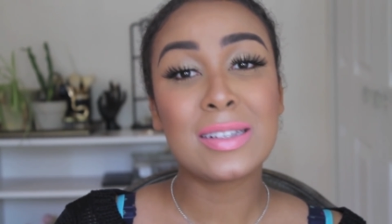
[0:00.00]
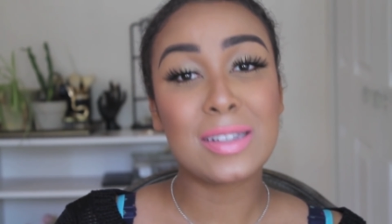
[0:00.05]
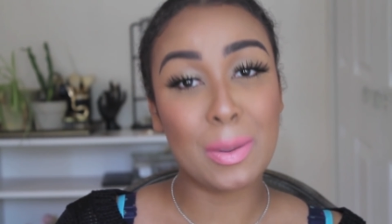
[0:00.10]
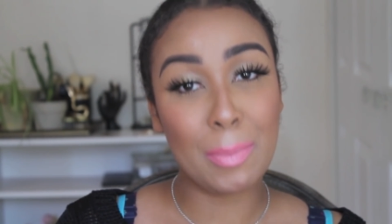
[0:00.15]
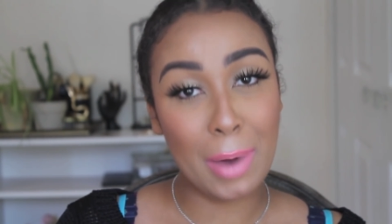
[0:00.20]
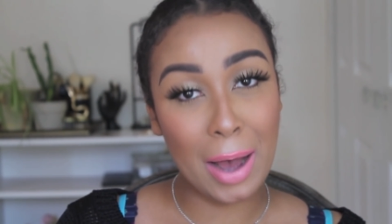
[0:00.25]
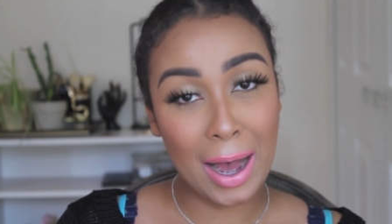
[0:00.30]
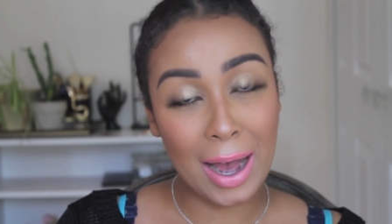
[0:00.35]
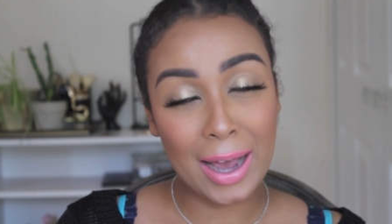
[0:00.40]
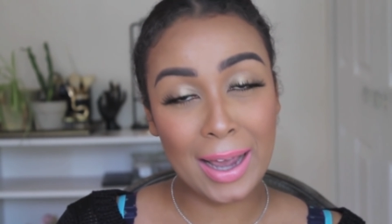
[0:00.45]

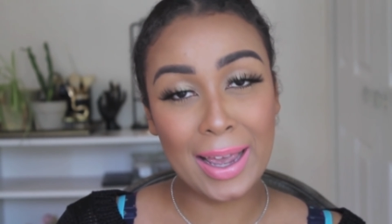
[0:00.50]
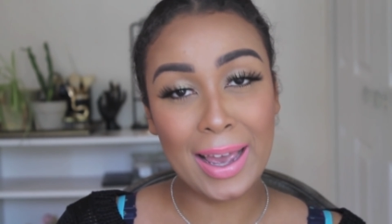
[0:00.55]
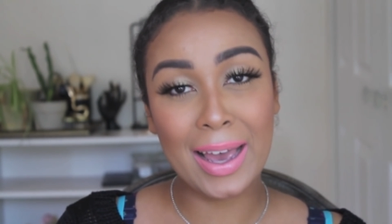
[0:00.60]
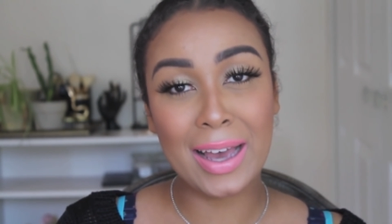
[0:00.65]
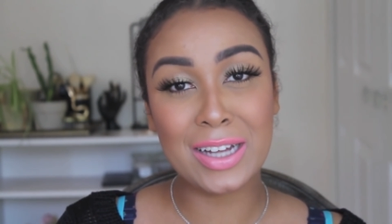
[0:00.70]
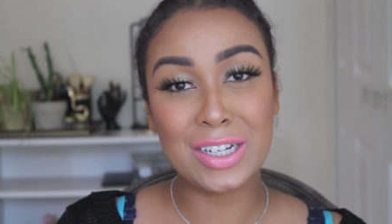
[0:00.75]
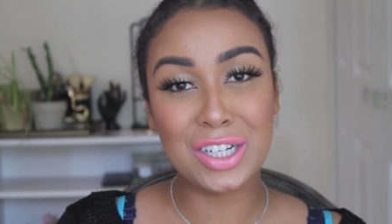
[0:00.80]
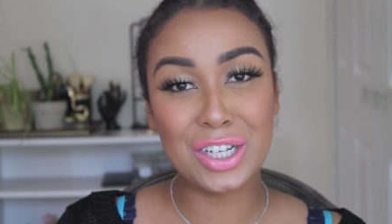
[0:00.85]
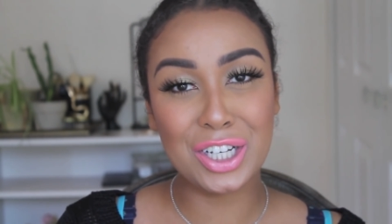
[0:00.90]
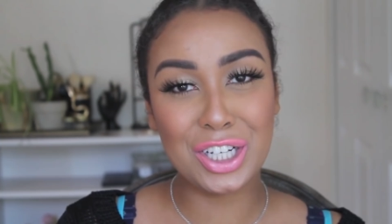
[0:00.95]
some
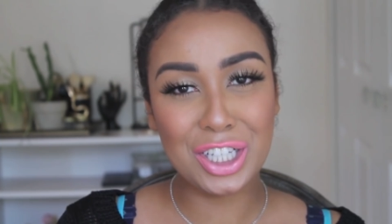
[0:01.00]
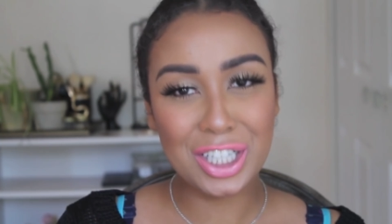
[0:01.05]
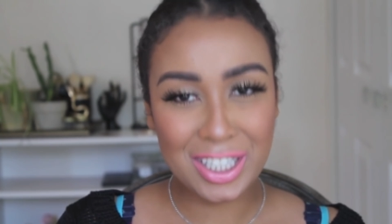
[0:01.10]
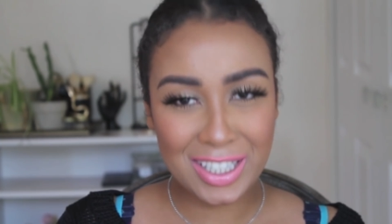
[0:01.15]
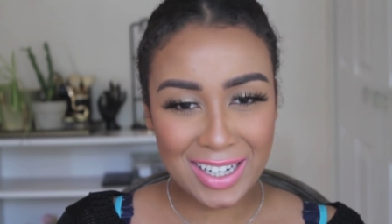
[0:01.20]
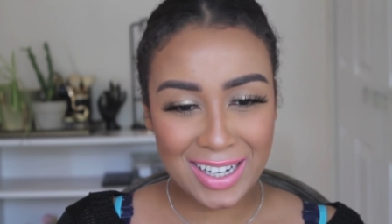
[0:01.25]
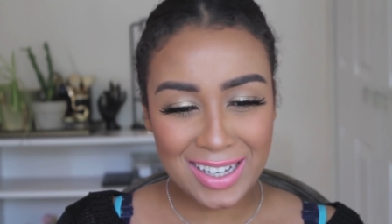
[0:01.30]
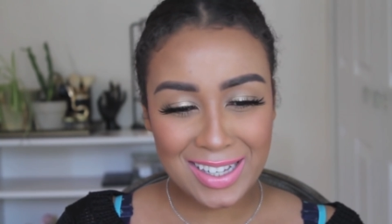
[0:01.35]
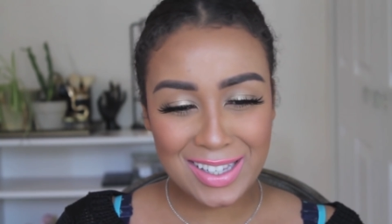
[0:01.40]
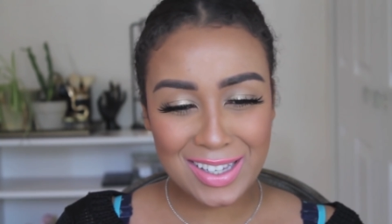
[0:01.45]
high-end
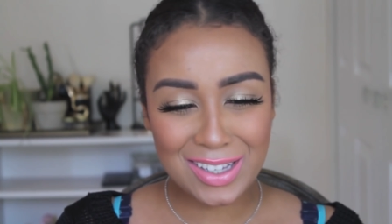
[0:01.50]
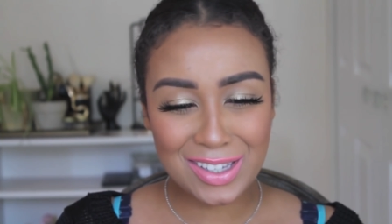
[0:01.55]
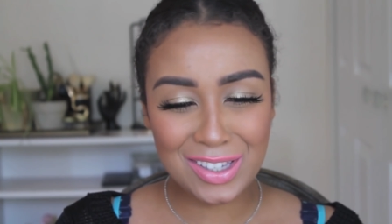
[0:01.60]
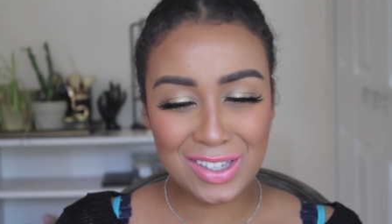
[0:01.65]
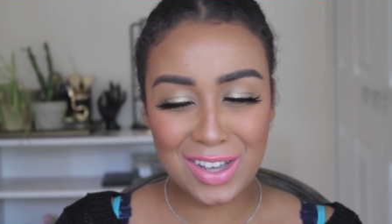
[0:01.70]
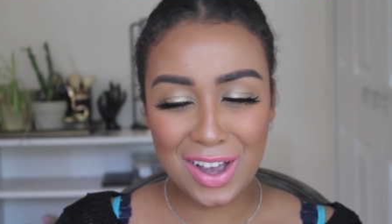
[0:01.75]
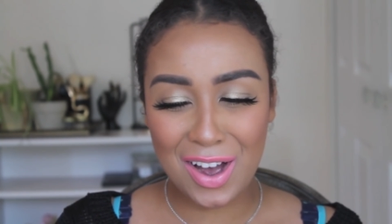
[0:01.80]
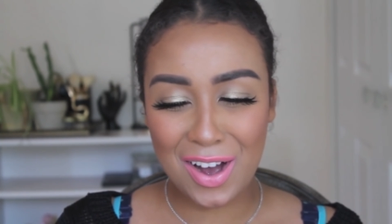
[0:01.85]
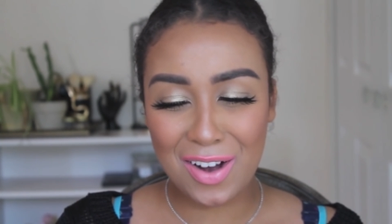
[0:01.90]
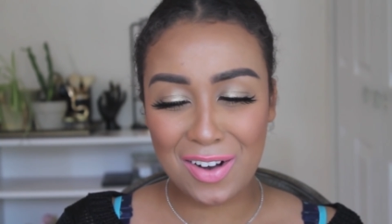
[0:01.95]
goodness.
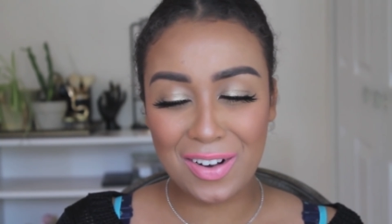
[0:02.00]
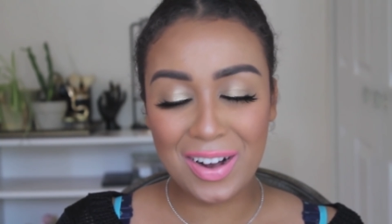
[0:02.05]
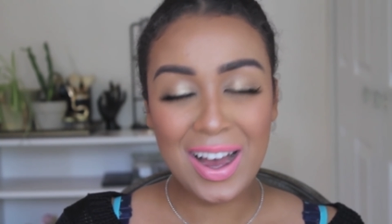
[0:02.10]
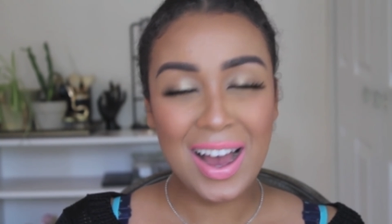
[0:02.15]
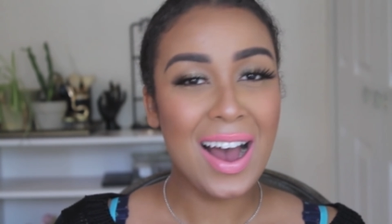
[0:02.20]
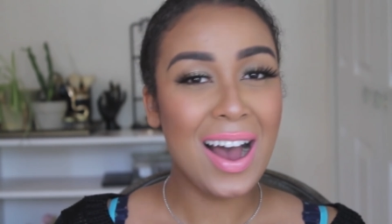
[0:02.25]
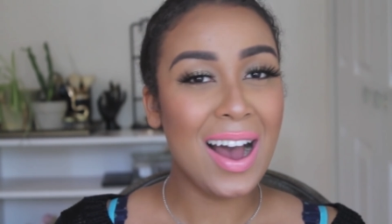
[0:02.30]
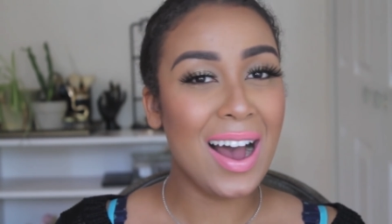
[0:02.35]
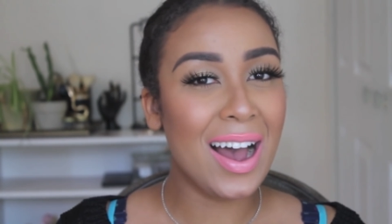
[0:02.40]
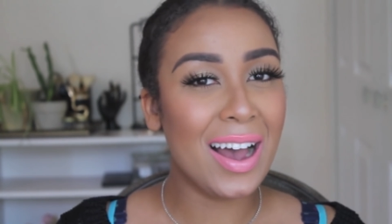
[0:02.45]
So
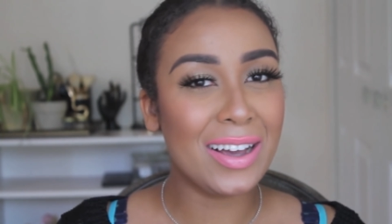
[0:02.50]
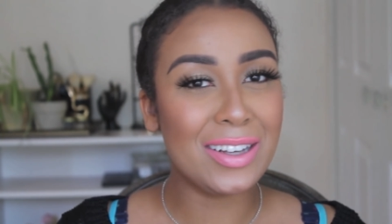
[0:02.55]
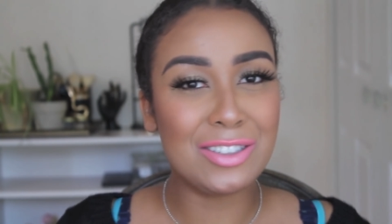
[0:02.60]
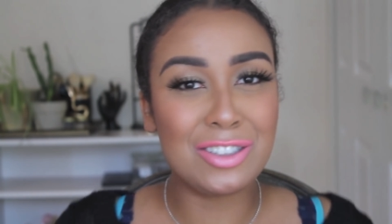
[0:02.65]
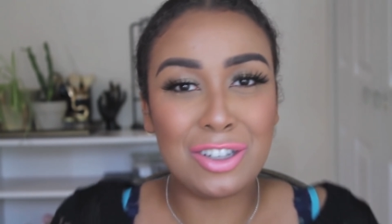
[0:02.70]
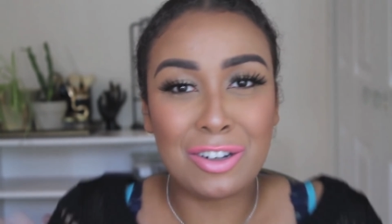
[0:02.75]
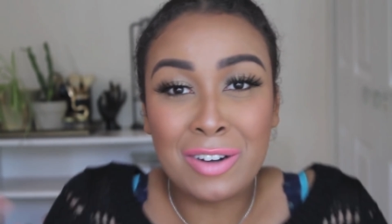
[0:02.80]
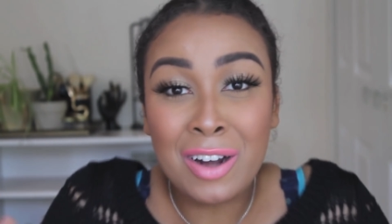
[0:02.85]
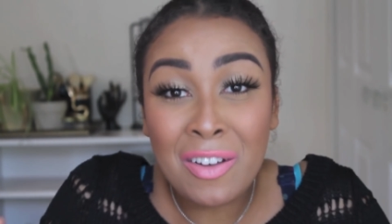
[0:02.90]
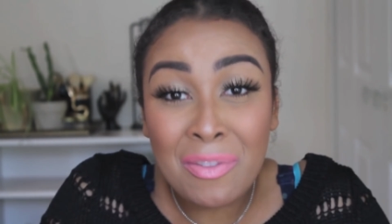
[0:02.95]
I
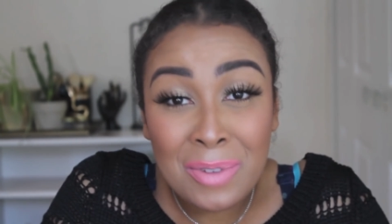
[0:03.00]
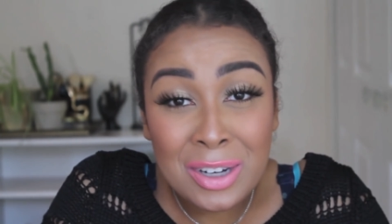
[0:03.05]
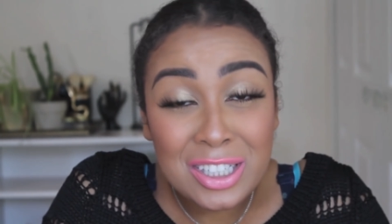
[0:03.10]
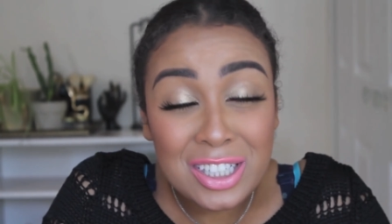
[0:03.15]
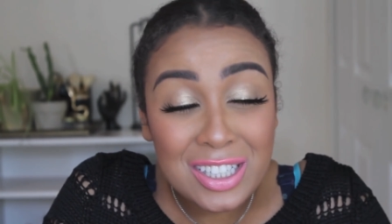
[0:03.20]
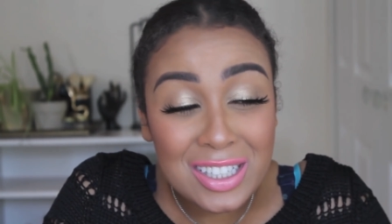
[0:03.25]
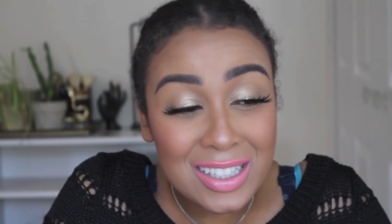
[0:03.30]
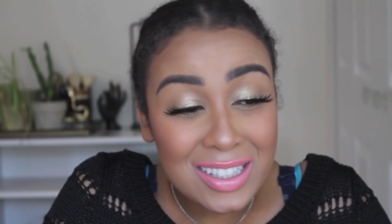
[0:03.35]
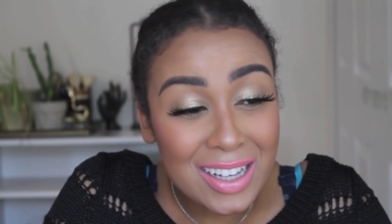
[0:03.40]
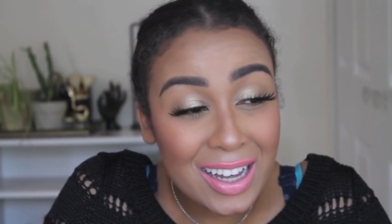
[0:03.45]
don't have
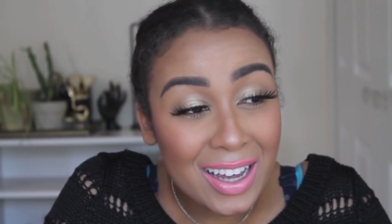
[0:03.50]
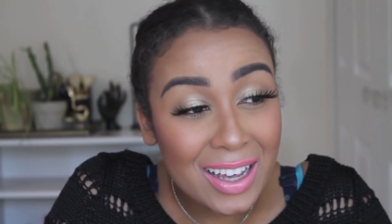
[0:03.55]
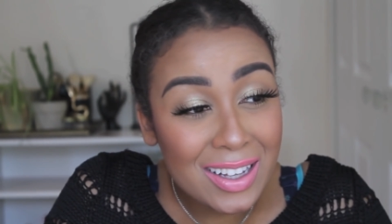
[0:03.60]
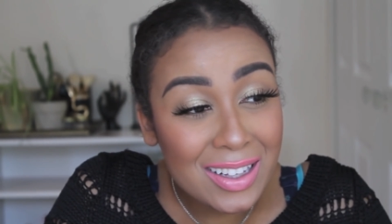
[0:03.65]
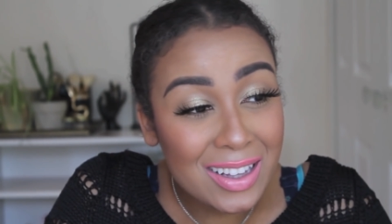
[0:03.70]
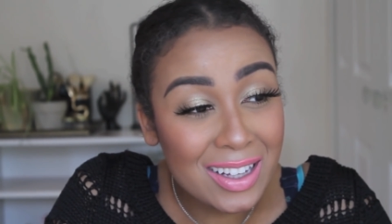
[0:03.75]
much to say.